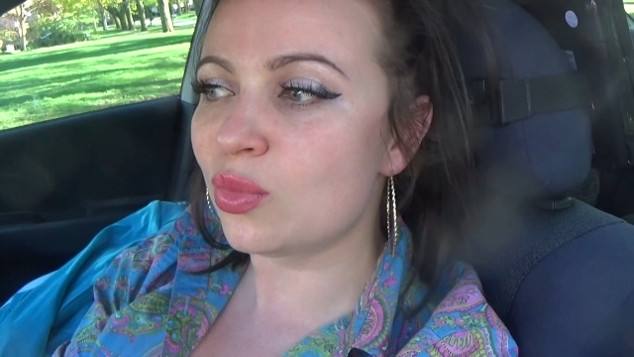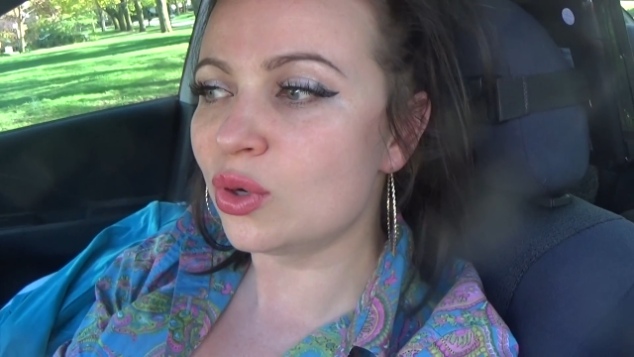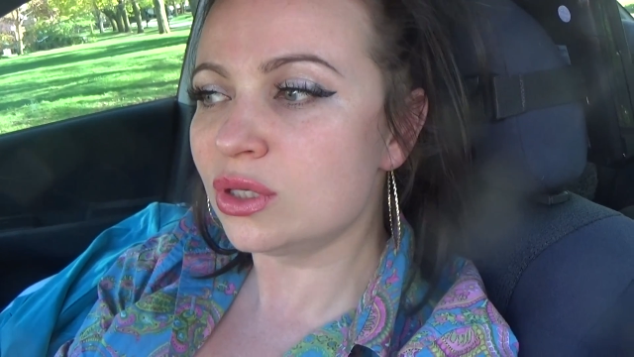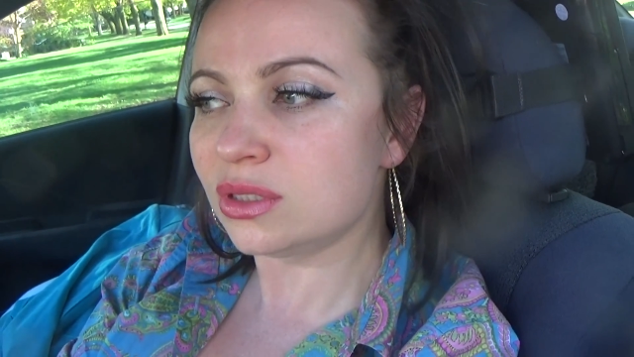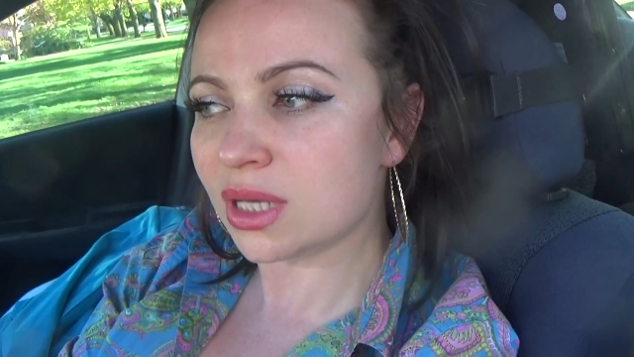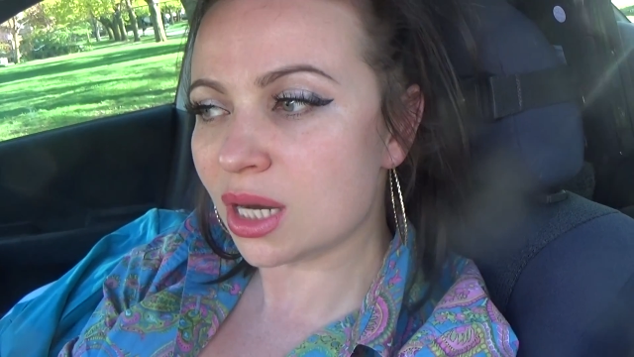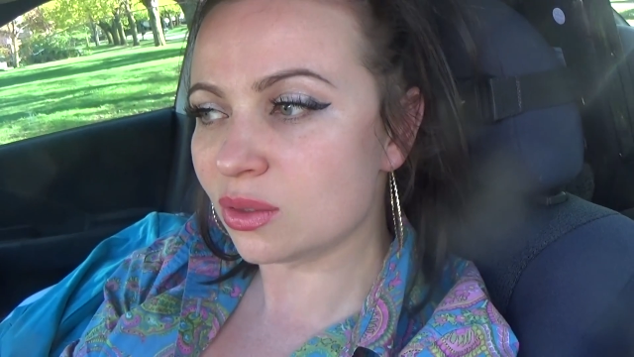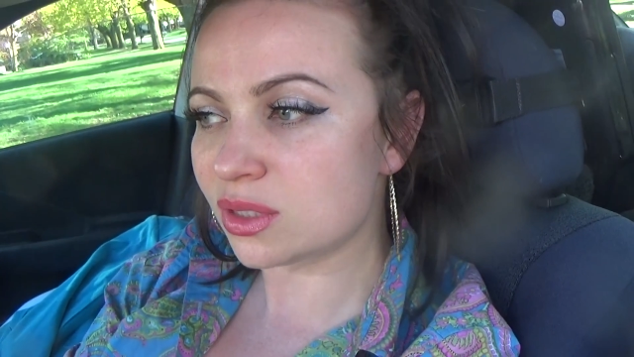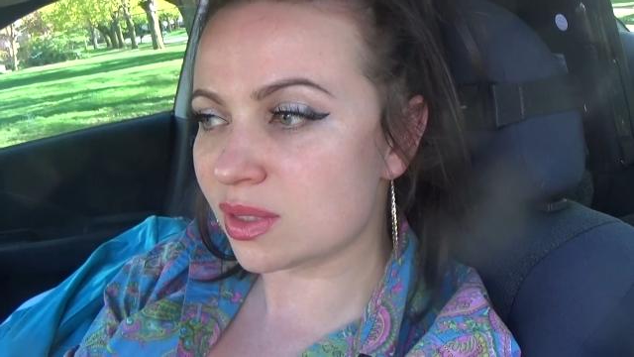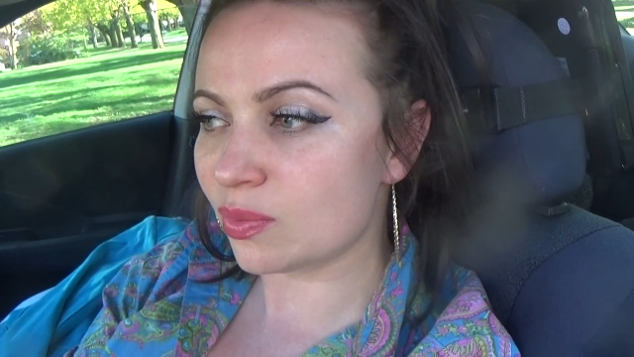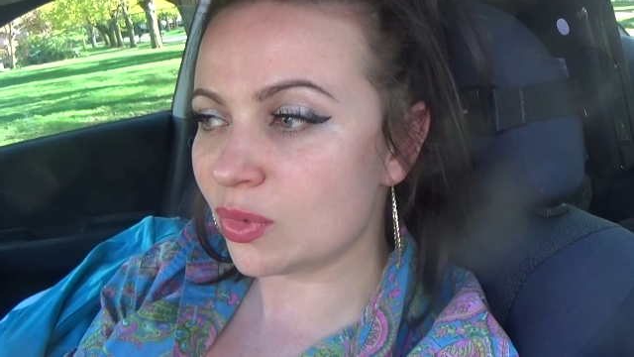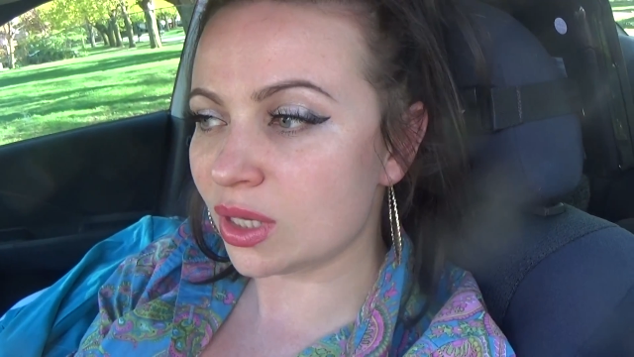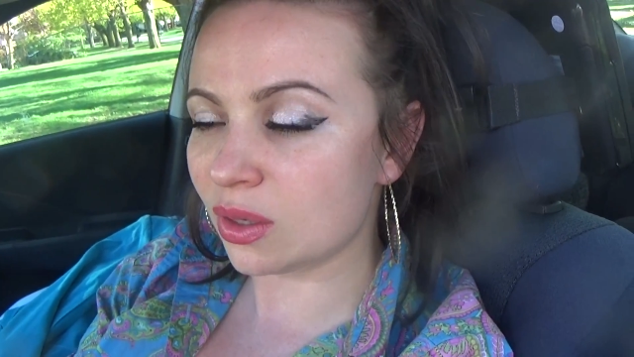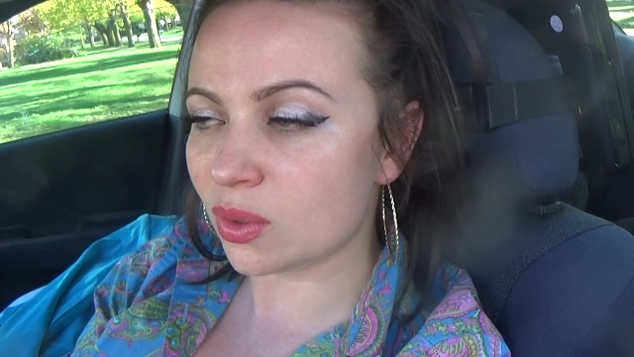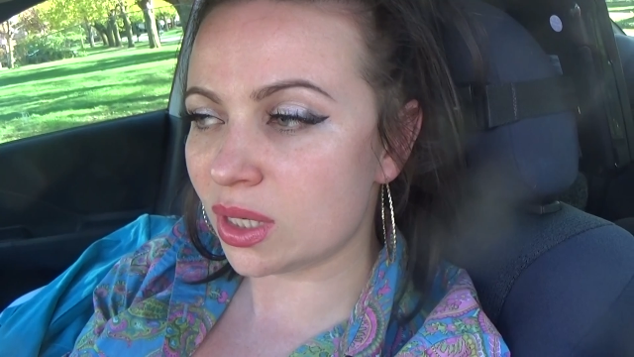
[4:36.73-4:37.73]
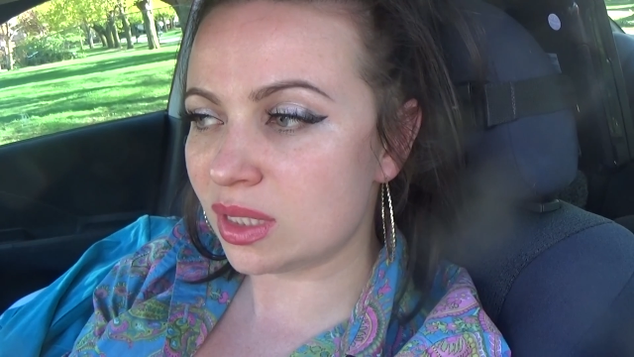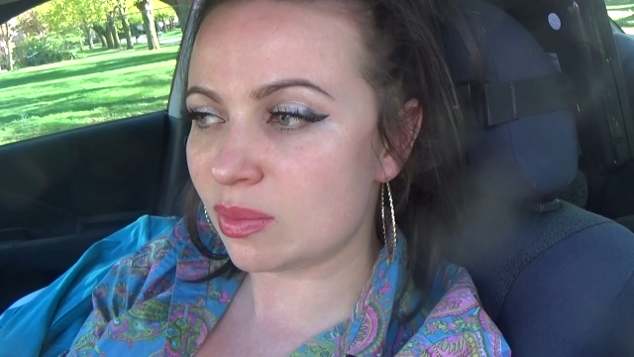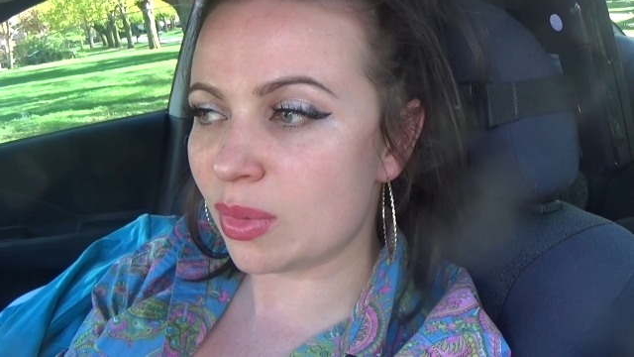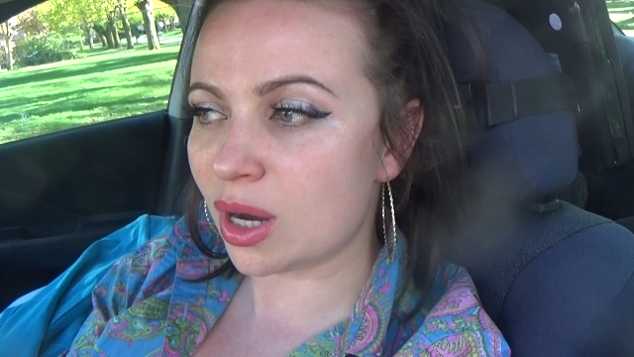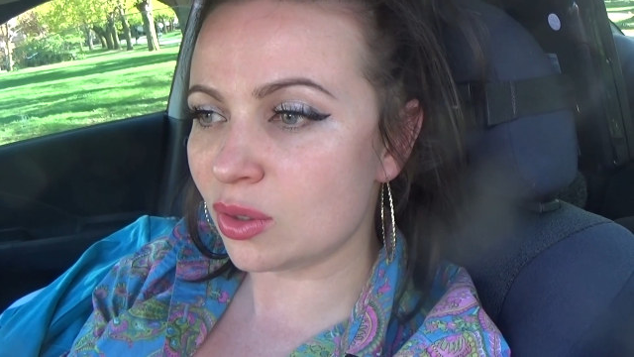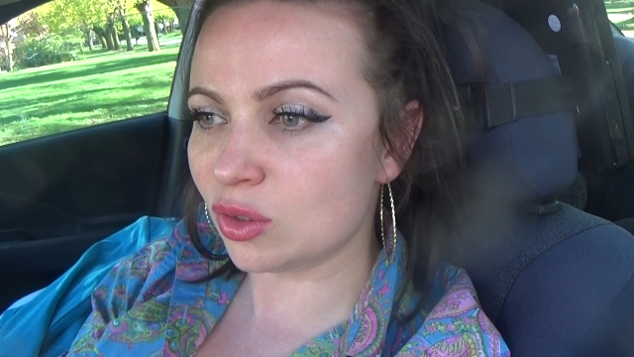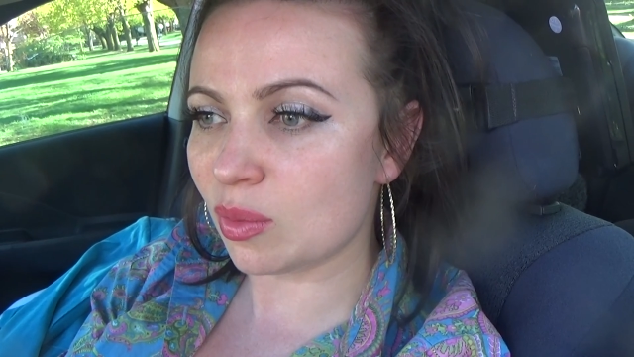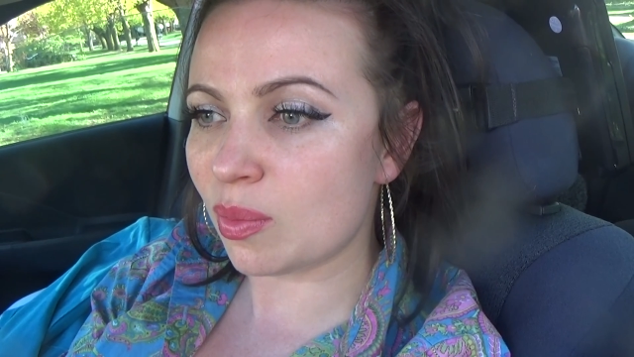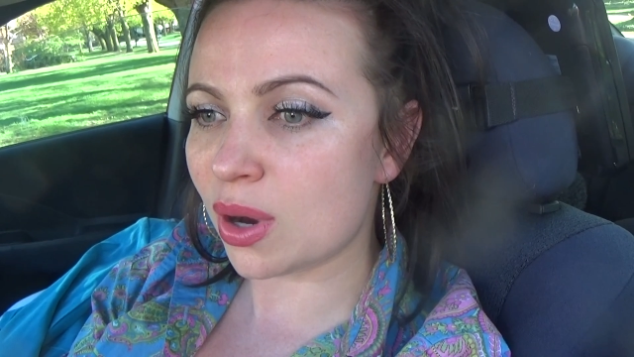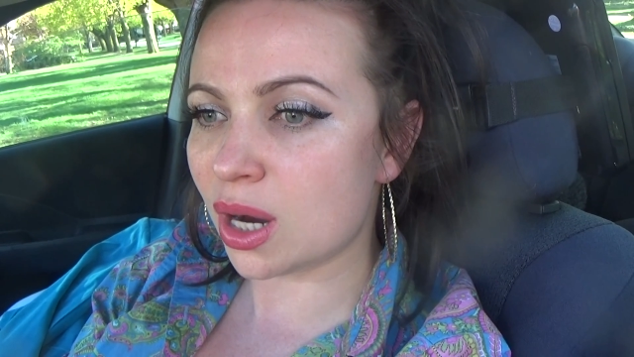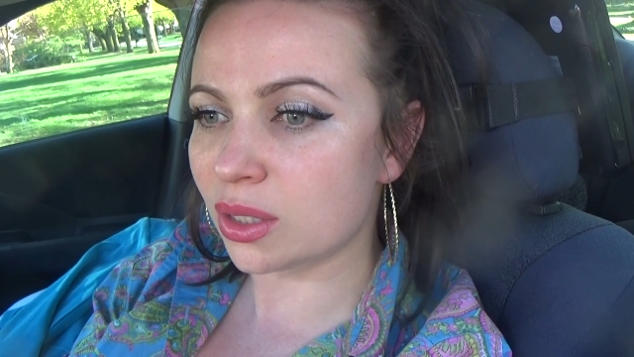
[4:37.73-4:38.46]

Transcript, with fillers: point out something great about your